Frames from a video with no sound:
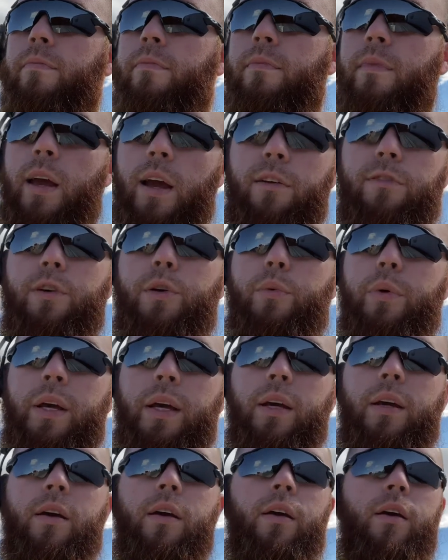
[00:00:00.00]
every
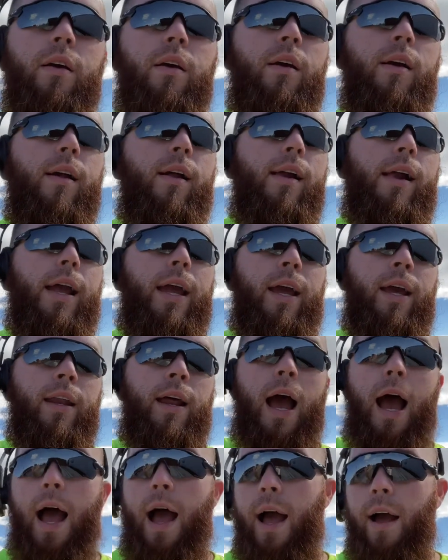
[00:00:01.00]
week. And
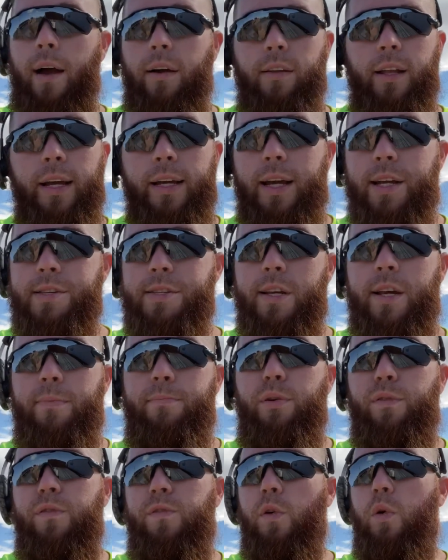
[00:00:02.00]
like I said
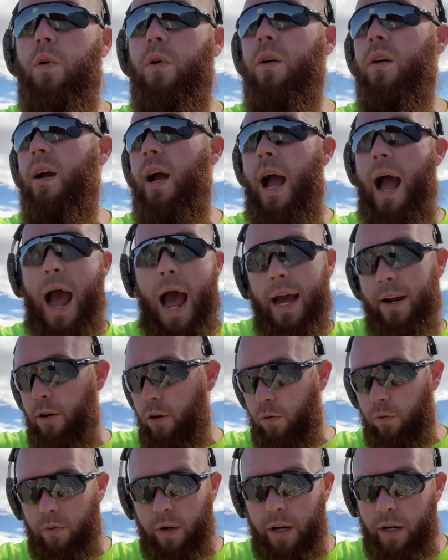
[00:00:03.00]
before, I
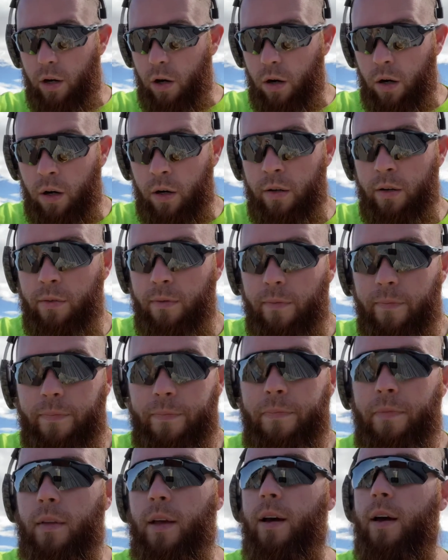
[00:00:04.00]
don't run hard.
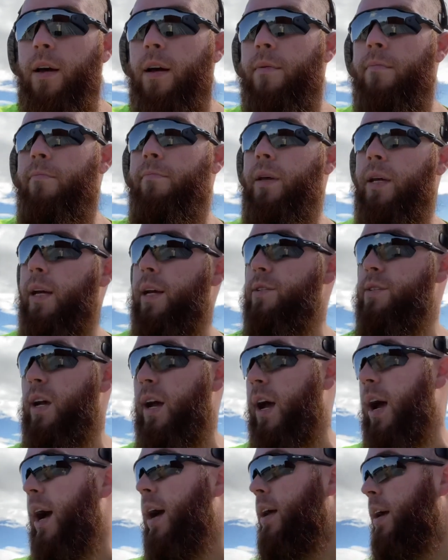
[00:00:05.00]
Because
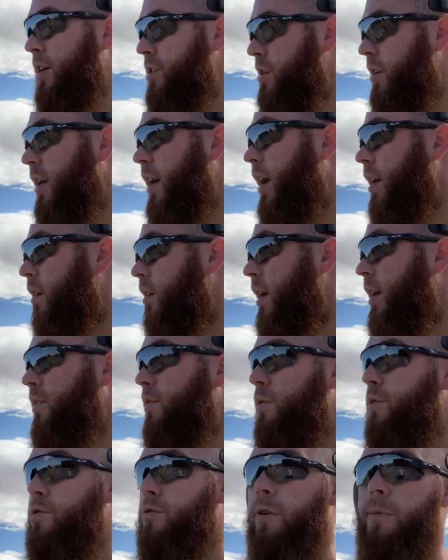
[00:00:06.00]
I actually kind of like
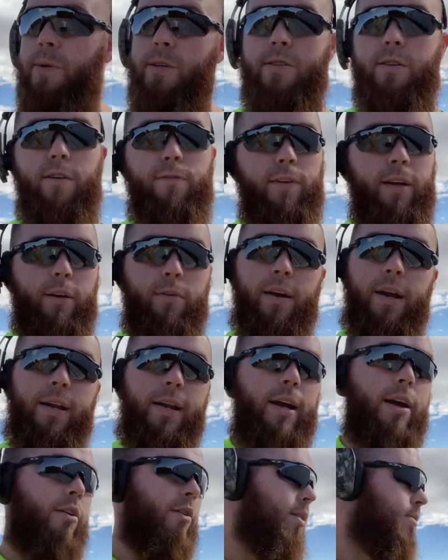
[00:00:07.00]
to enjoy myself. Like right now, I'm